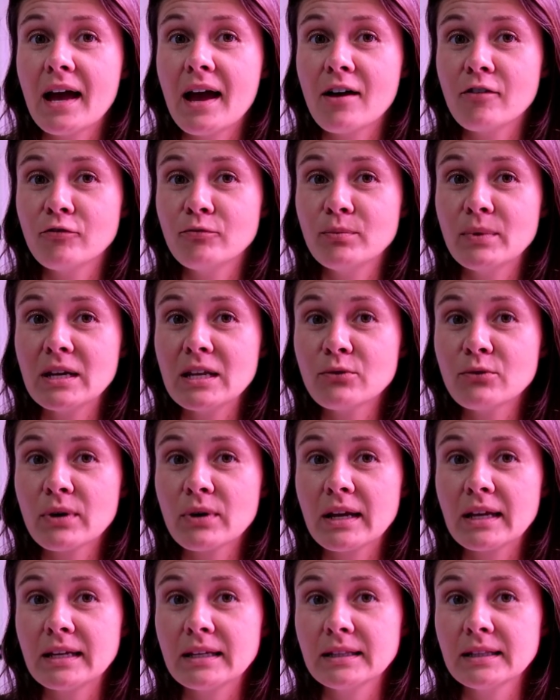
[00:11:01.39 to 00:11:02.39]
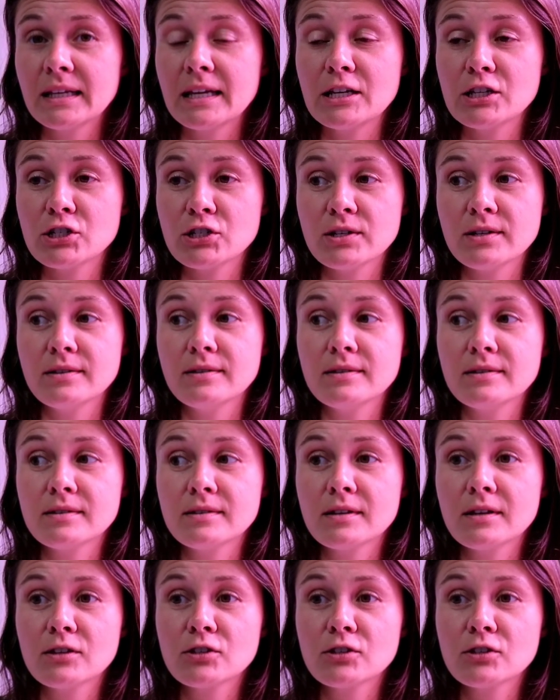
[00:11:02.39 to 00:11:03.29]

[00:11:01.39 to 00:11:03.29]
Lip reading: have many regulations.